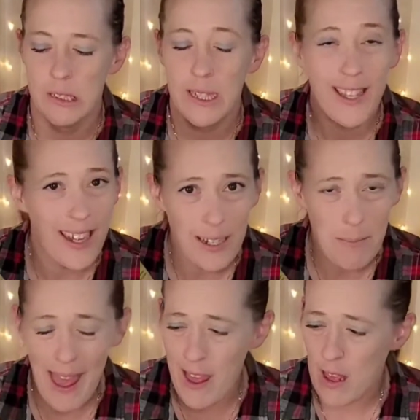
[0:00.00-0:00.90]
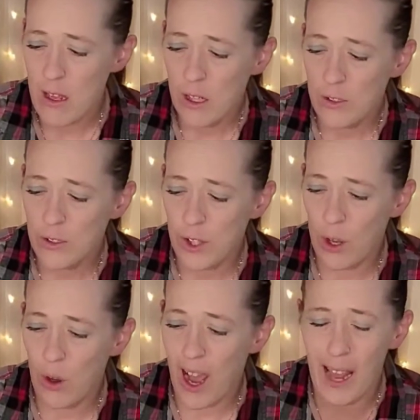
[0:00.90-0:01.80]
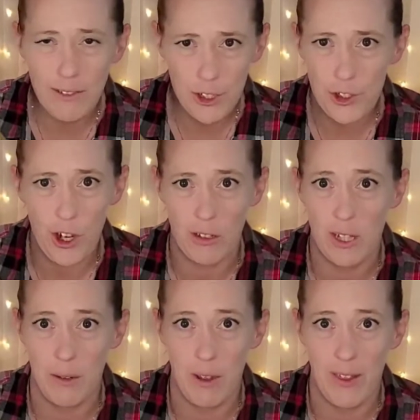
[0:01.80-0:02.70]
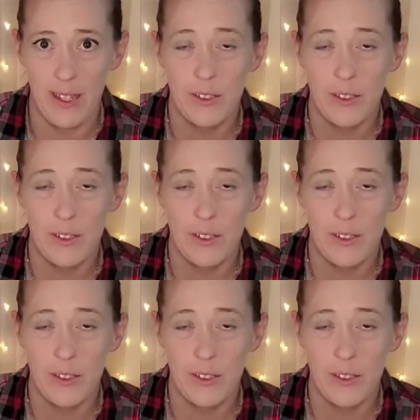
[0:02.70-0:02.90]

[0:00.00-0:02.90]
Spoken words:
cutting mat, so I was struggling with it.